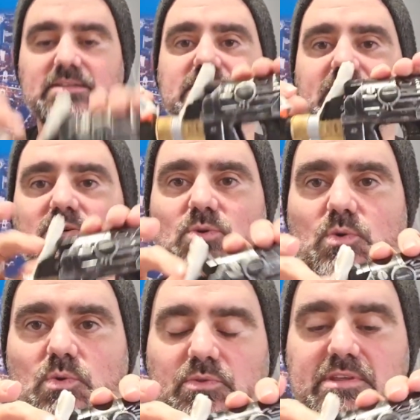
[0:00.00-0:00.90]
take
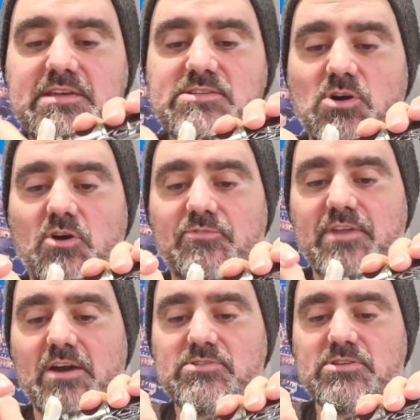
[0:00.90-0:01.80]
all these off
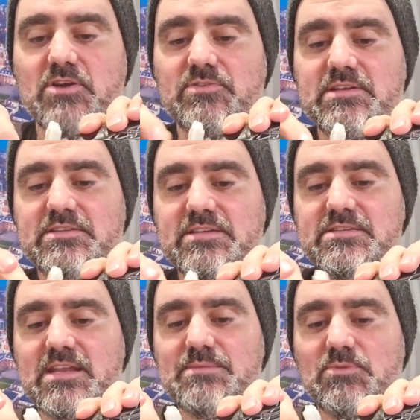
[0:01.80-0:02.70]
now, because I don't need
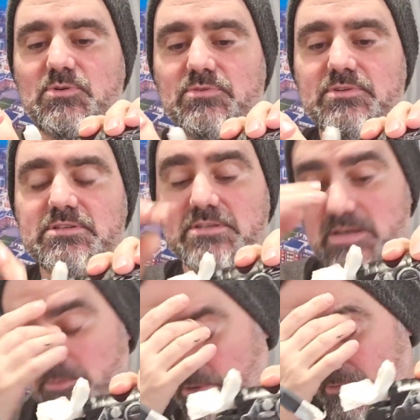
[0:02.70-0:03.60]
these anymore. These can
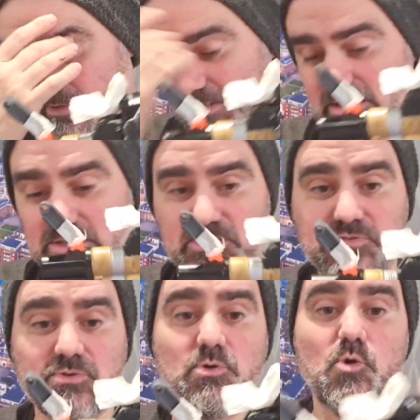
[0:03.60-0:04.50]
come off.
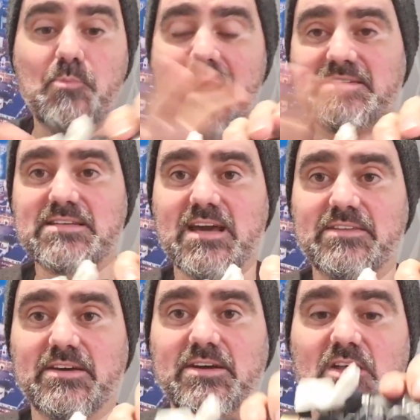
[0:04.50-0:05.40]
Screw it all back
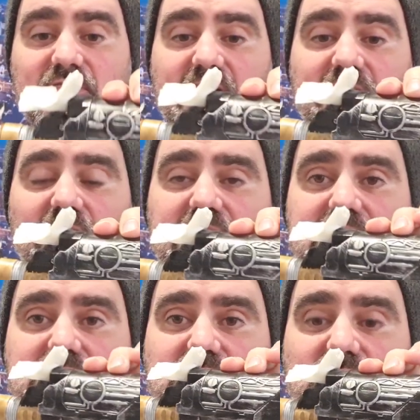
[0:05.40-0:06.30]
together, and then I
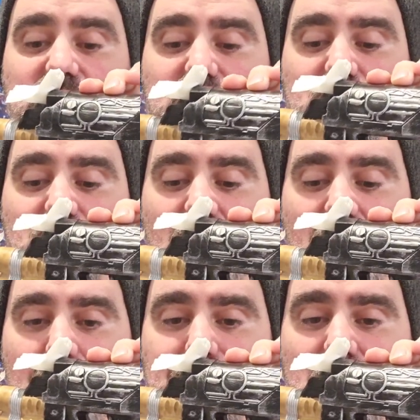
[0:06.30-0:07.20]
need to
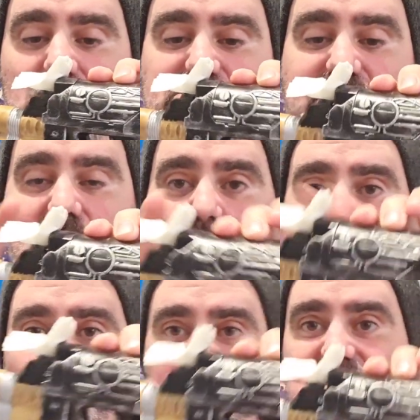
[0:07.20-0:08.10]
mask out
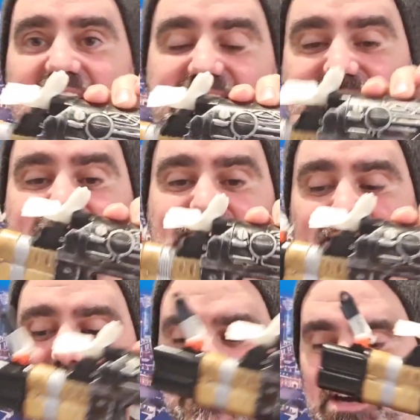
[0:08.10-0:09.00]
all of this.
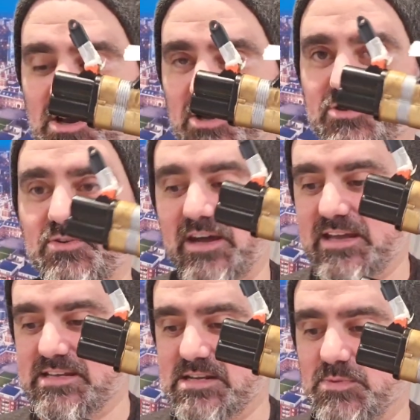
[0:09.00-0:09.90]
And I can do that
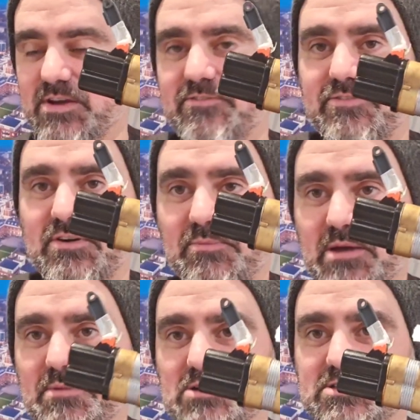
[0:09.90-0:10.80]
easy with a
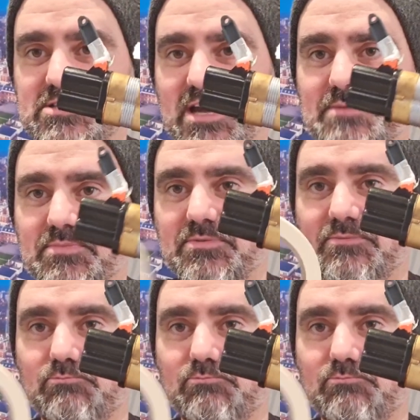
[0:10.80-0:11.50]
bit of masking tape